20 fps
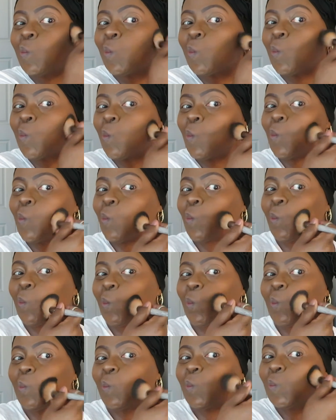
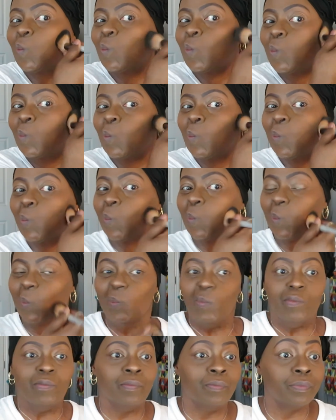
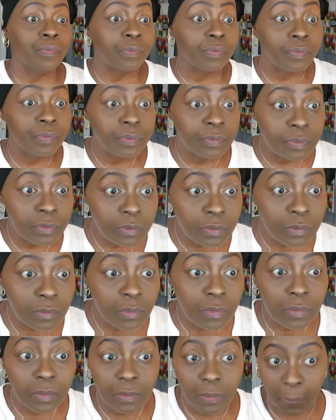
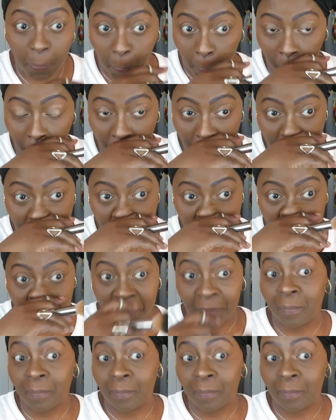(no one is talking)